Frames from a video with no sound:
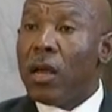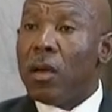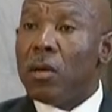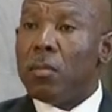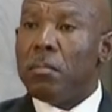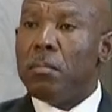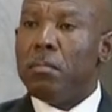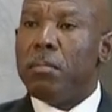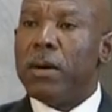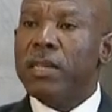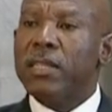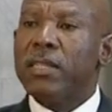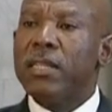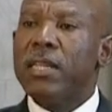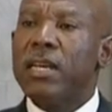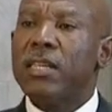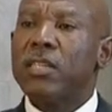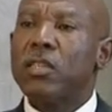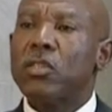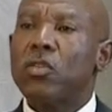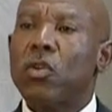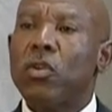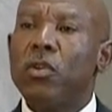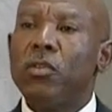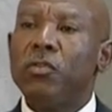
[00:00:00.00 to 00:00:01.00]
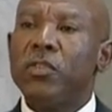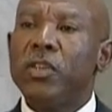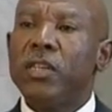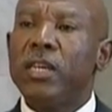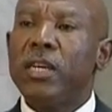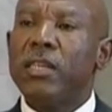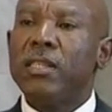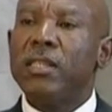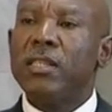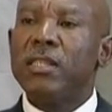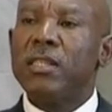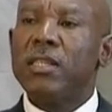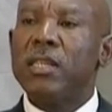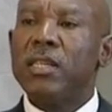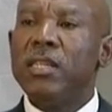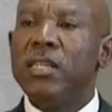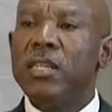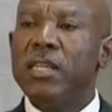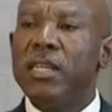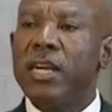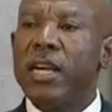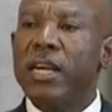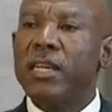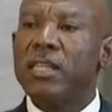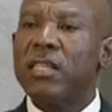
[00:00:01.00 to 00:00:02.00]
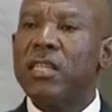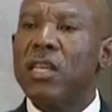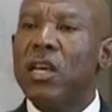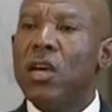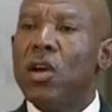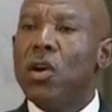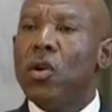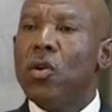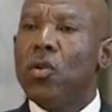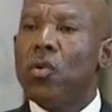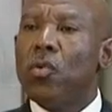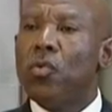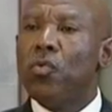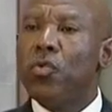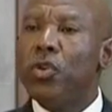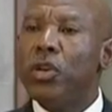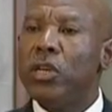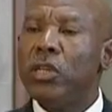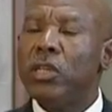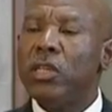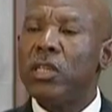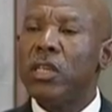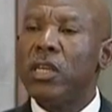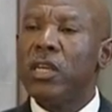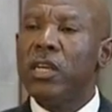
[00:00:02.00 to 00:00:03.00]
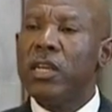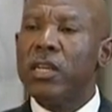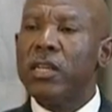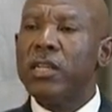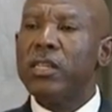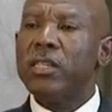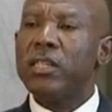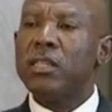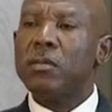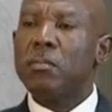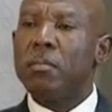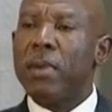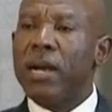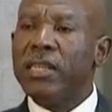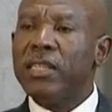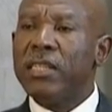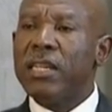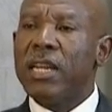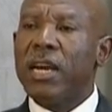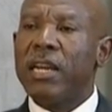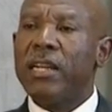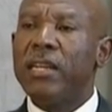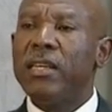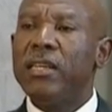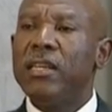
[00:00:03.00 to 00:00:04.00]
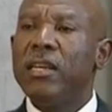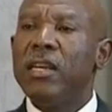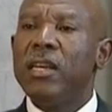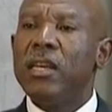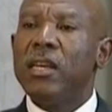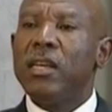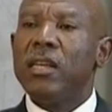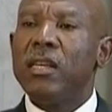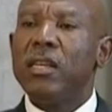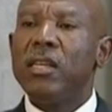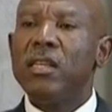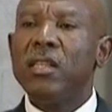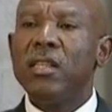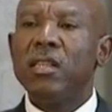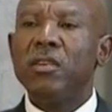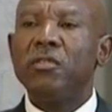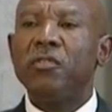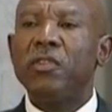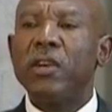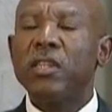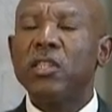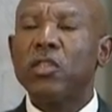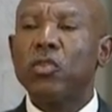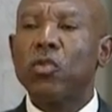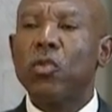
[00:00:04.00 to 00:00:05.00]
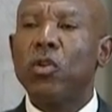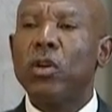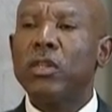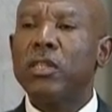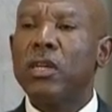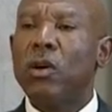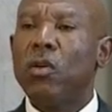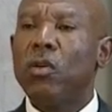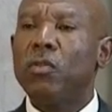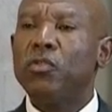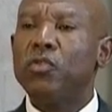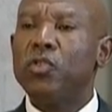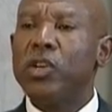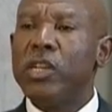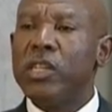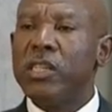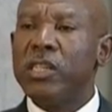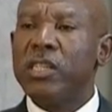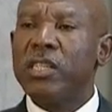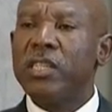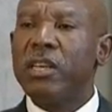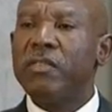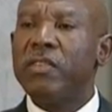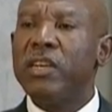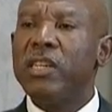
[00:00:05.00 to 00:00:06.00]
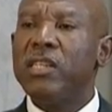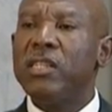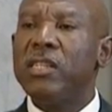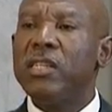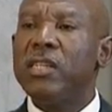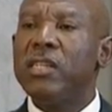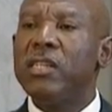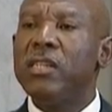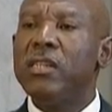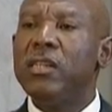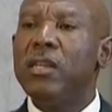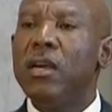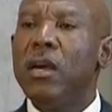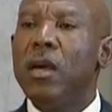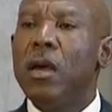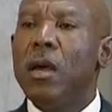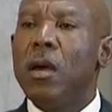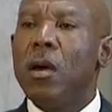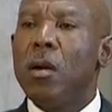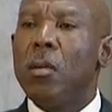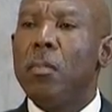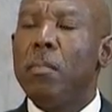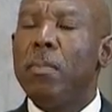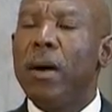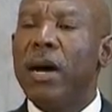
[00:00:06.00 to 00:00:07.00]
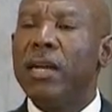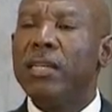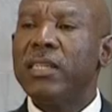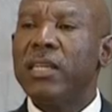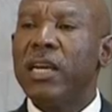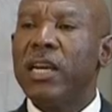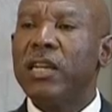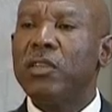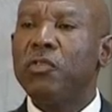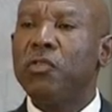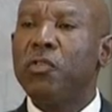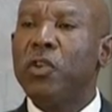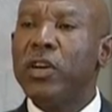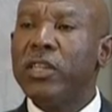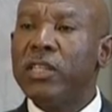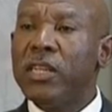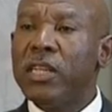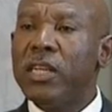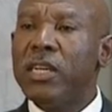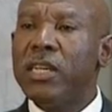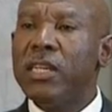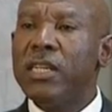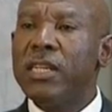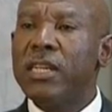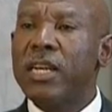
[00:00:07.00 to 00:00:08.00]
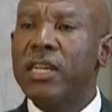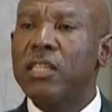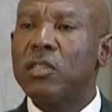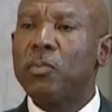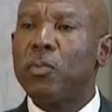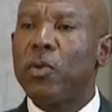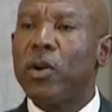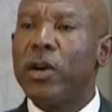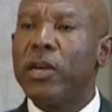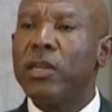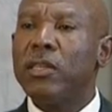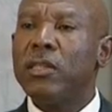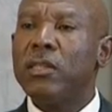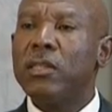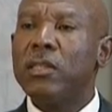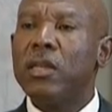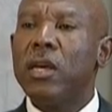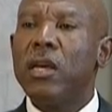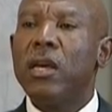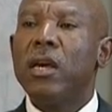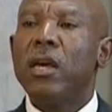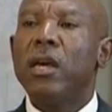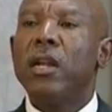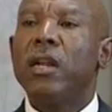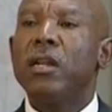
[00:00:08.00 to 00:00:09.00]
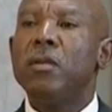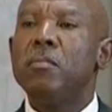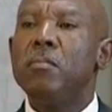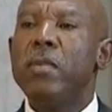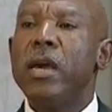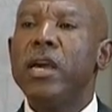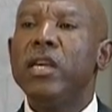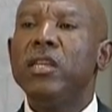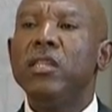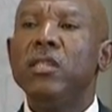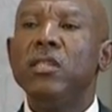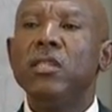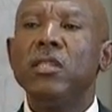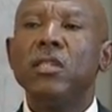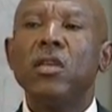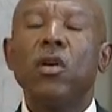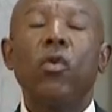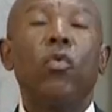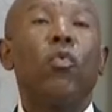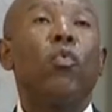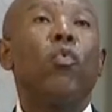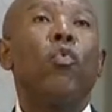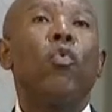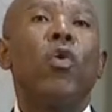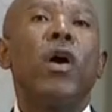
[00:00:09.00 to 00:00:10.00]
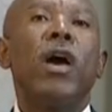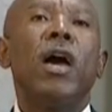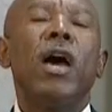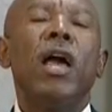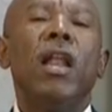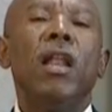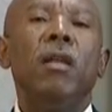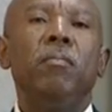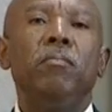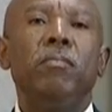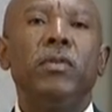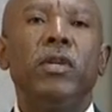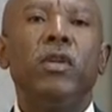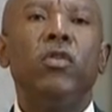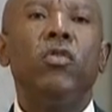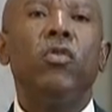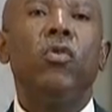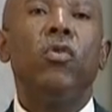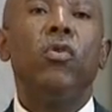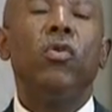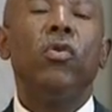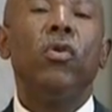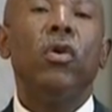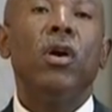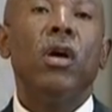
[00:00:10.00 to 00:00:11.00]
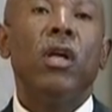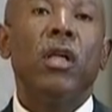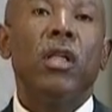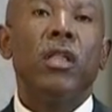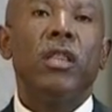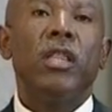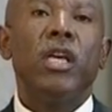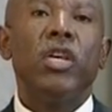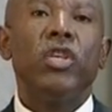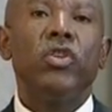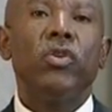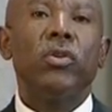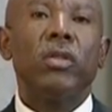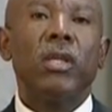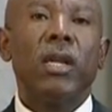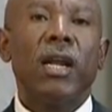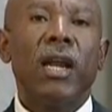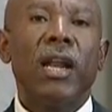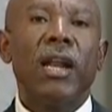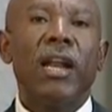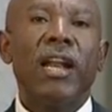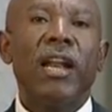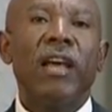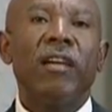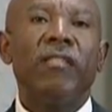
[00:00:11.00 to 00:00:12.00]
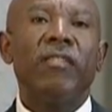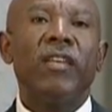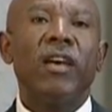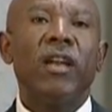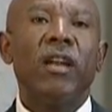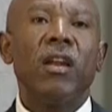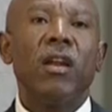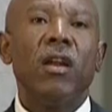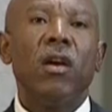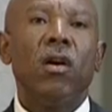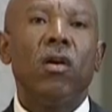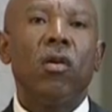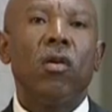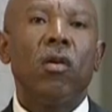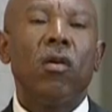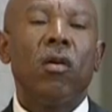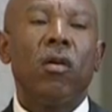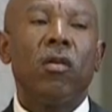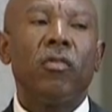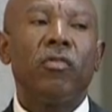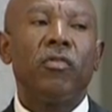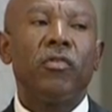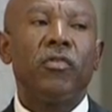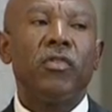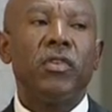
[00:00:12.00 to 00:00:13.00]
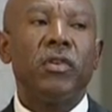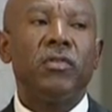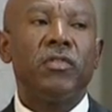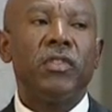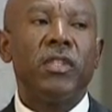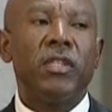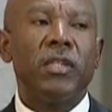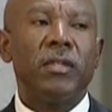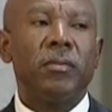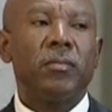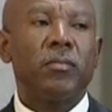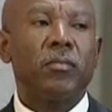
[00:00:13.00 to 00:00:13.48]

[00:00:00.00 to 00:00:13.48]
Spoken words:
Business Confidence Index, which increased marginally in the first quarter of 2017, but at 40 index points remains well below the neutral level of 50.